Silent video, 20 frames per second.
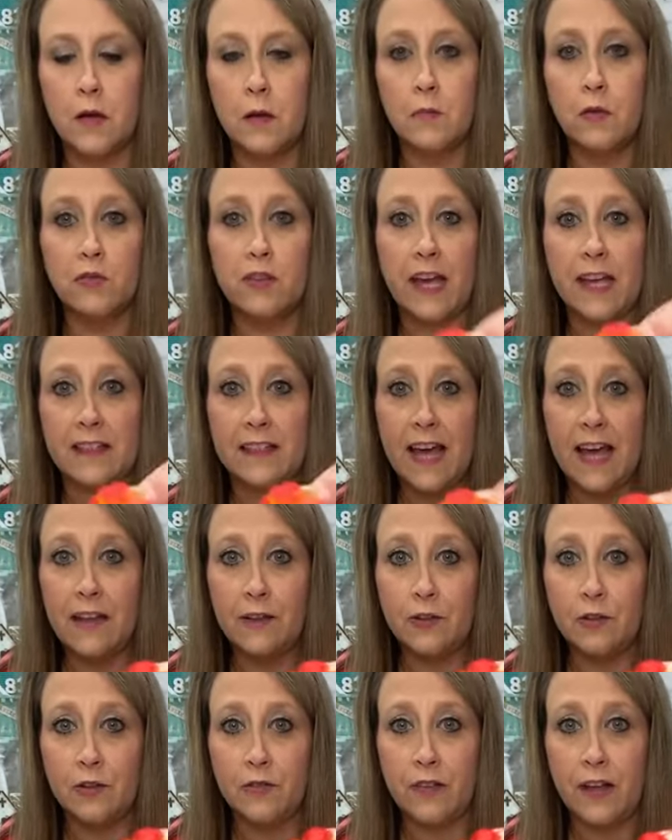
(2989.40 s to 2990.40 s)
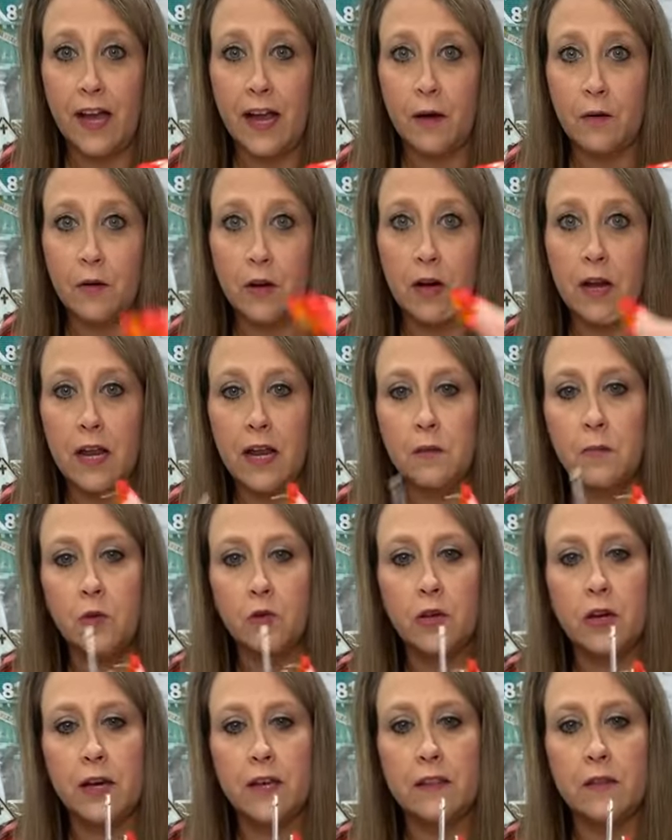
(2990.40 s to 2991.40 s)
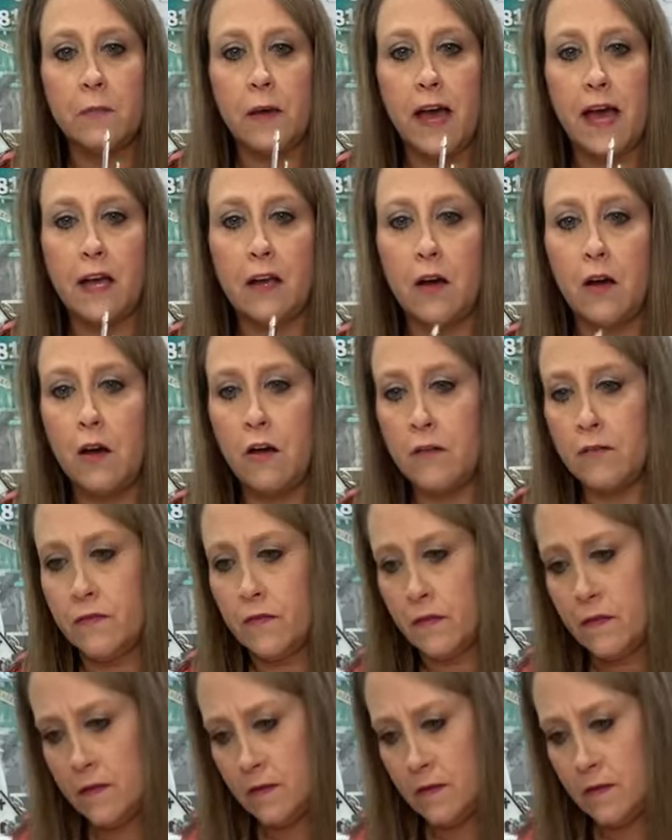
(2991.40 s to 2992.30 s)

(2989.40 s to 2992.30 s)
I'm gonna take that little flower and I'm gonna cut the back off